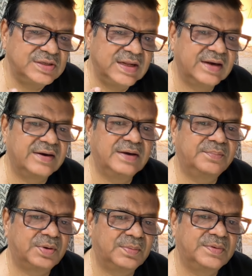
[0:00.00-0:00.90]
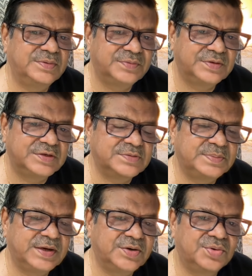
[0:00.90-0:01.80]
they'll create problems with
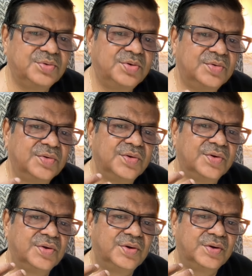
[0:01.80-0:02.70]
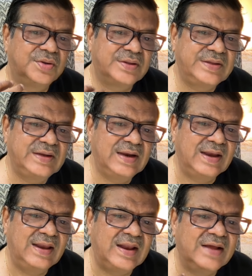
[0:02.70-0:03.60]
respect to the
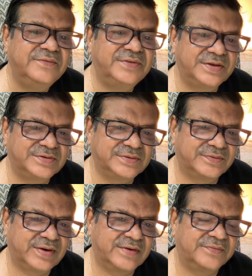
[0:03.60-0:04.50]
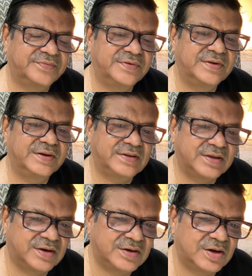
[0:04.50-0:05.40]
live things of life.
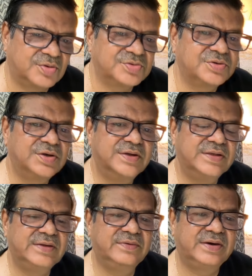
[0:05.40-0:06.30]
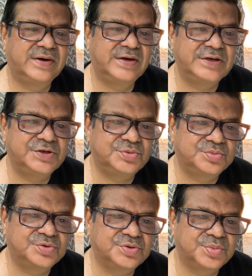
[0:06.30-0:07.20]
Third house, they will create
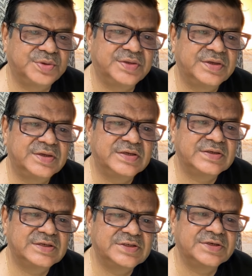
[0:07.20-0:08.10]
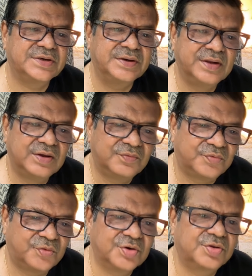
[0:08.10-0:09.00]
issues with sister.
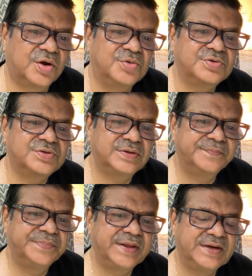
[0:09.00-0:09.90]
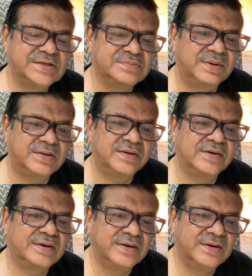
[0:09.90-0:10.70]
Fourth house, it is mother.